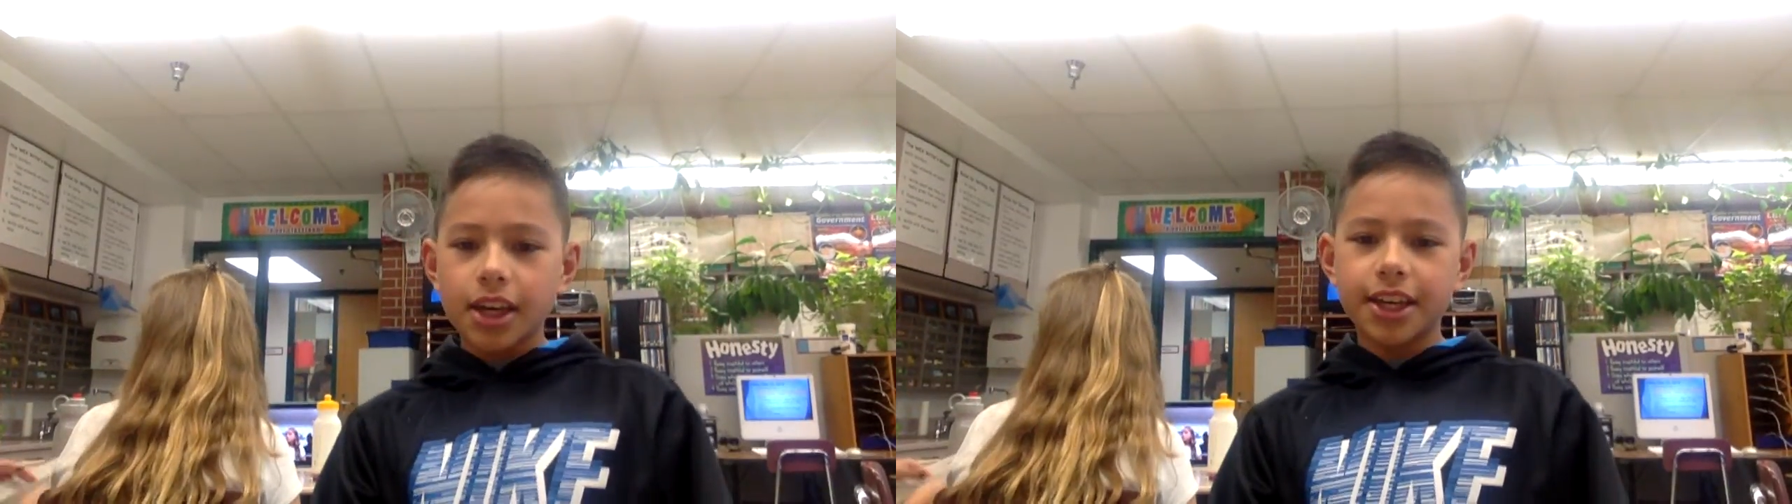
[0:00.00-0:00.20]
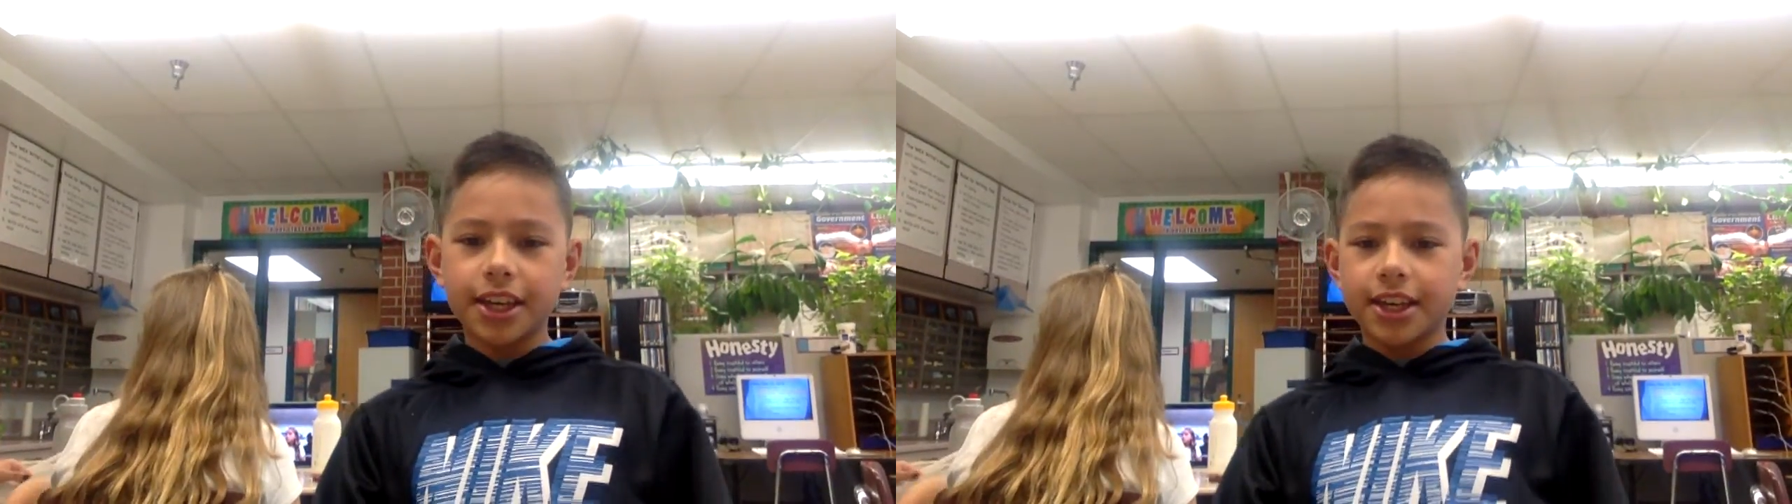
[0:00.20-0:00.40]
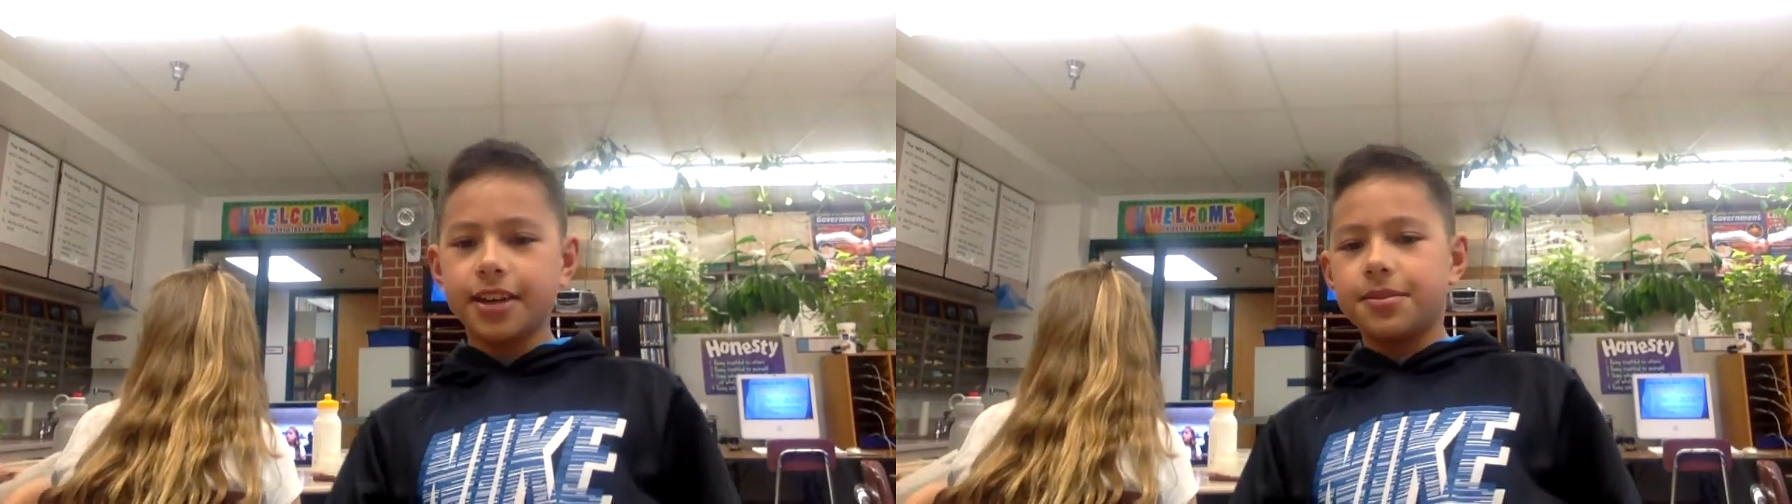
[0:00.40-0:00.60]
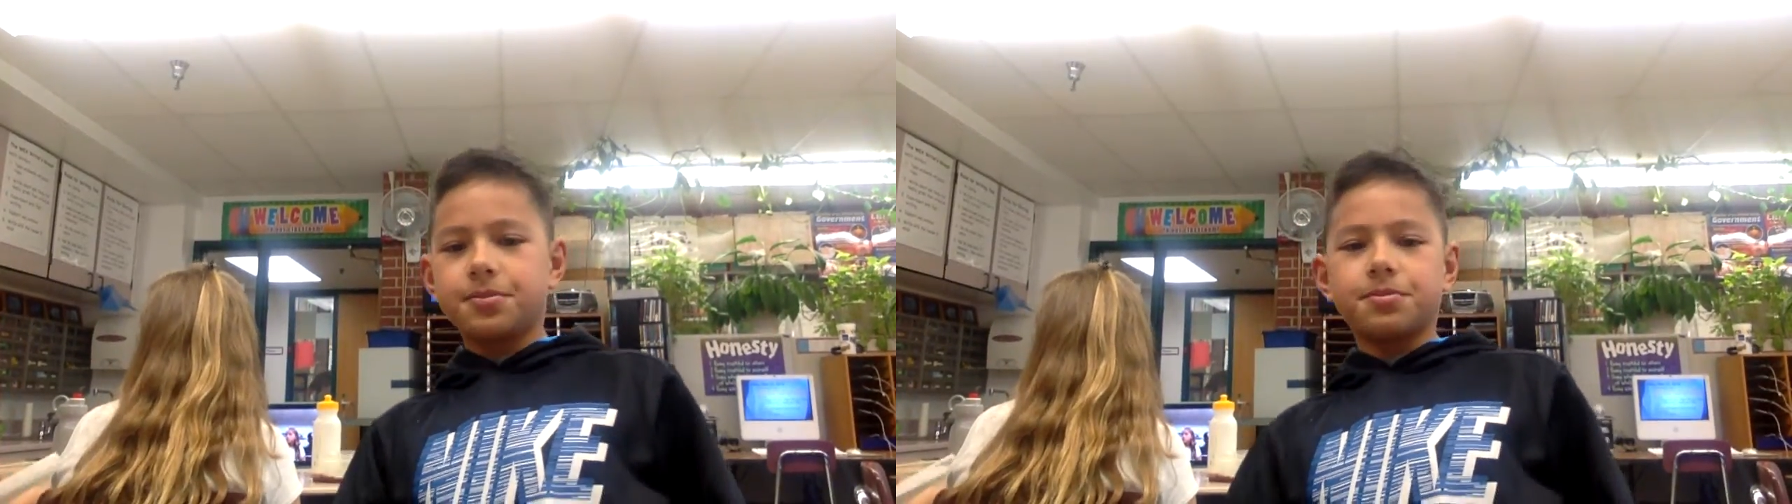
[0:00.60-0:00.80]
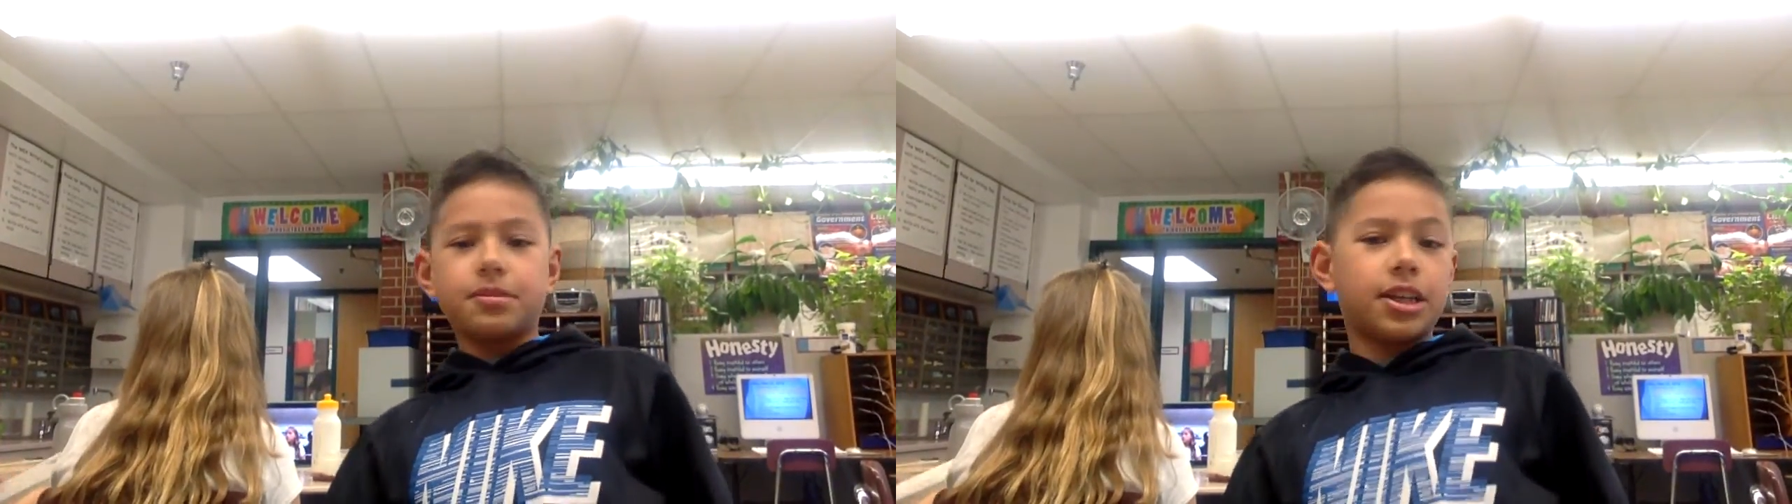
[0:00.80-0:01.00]
he
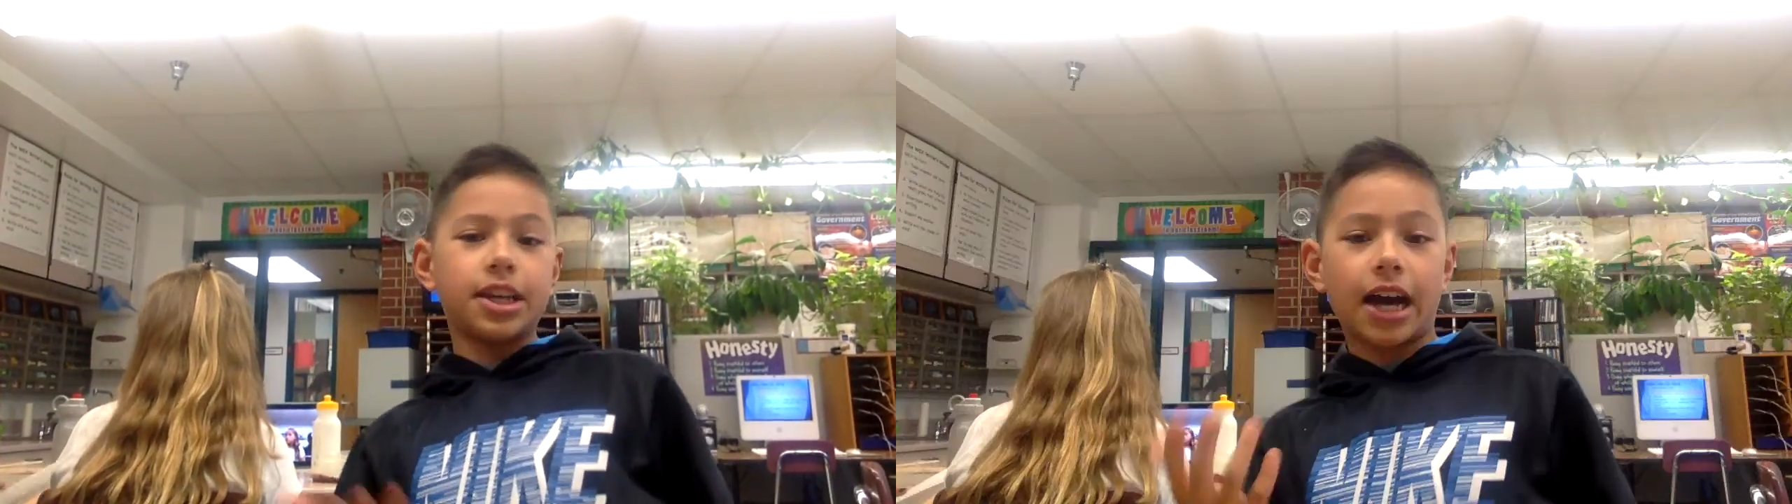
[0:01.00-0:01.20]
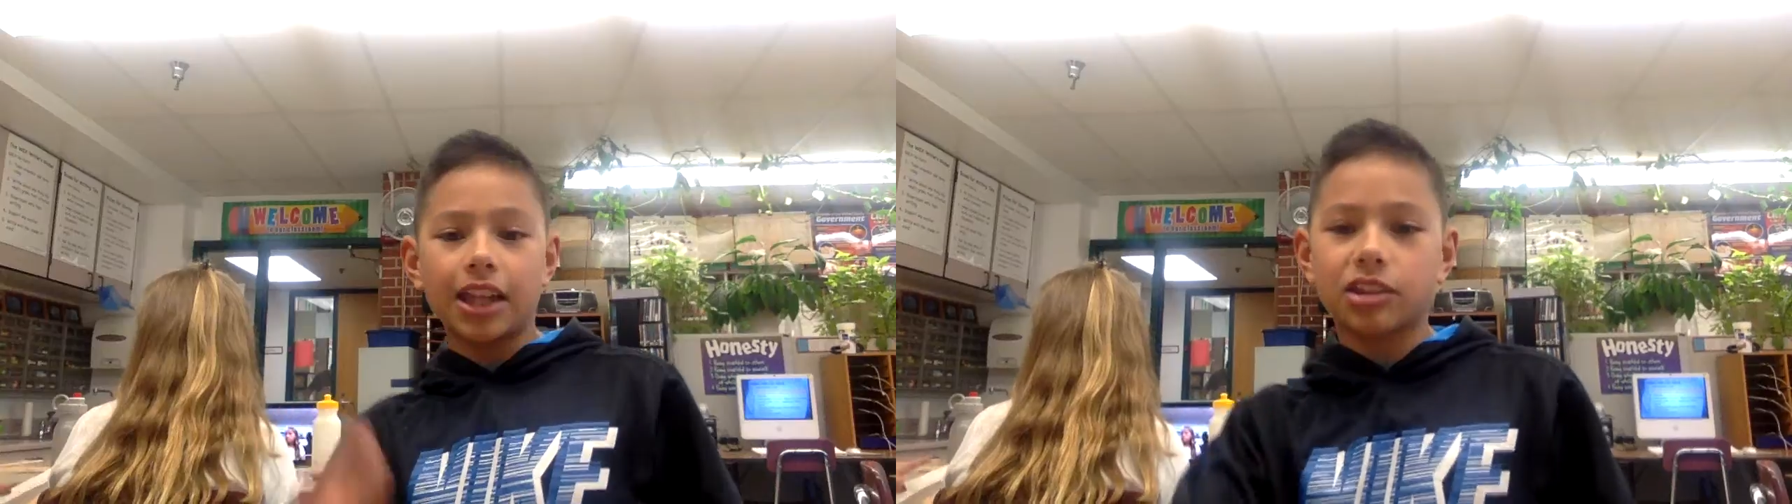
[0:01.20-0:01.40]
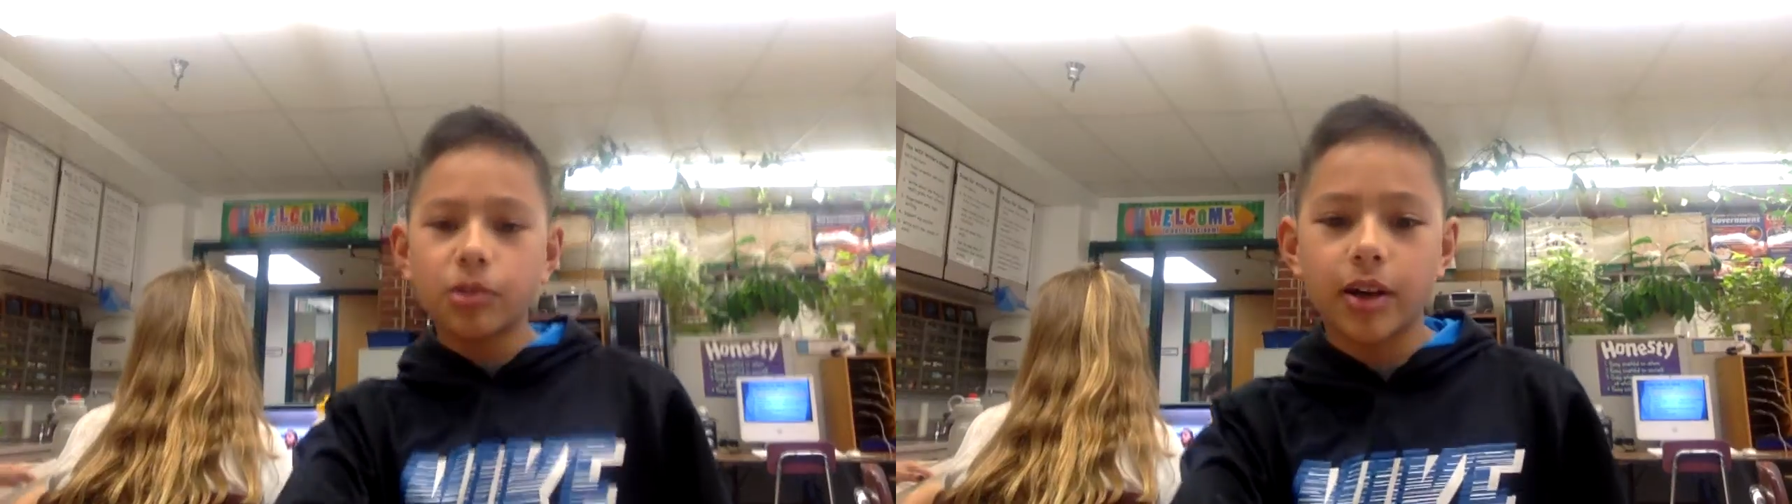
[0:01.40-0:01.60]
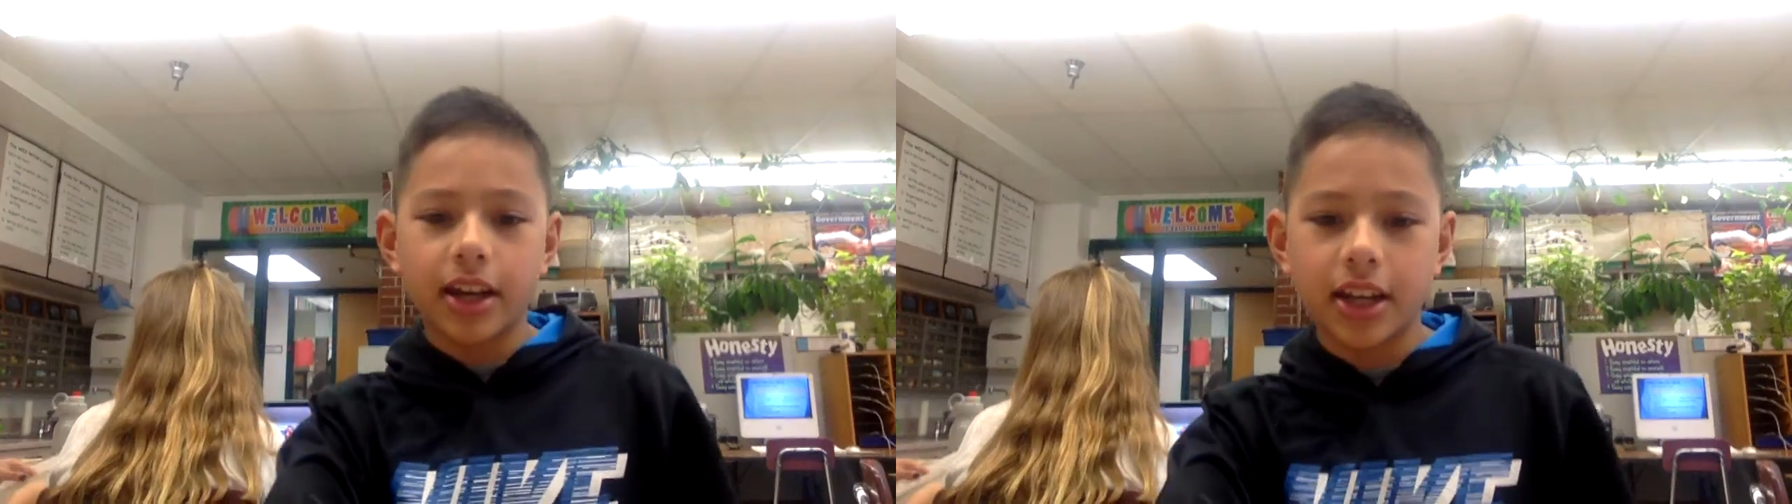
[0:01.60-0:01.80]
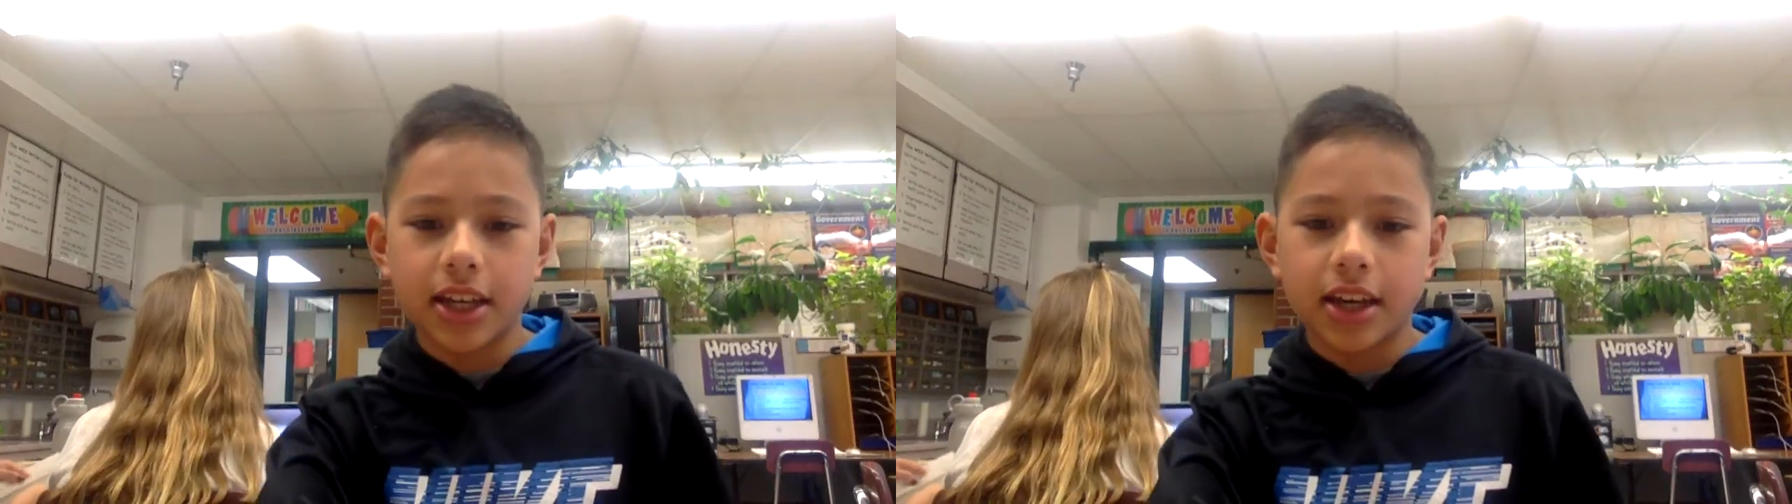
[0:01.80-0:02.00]
he got through it
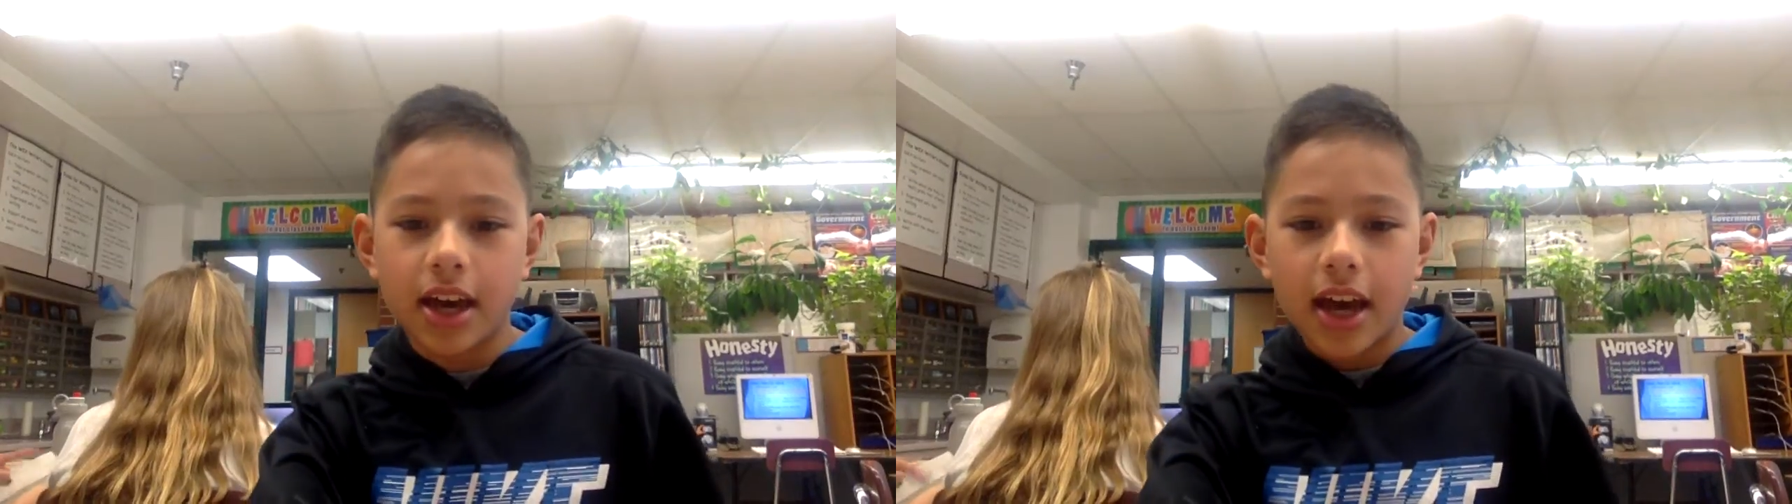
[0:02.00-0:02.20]
and he